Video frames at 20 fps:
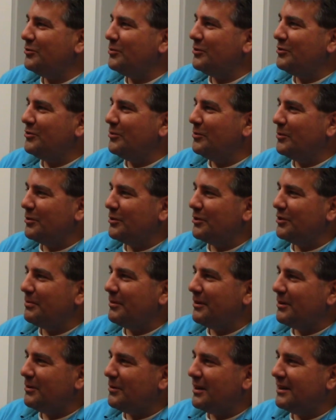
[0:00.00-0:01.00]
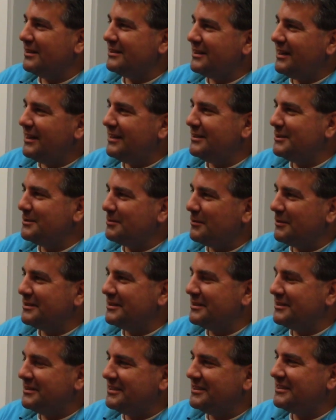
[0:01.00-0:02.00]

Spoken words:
what you worry about. Why Sandy Springs isn't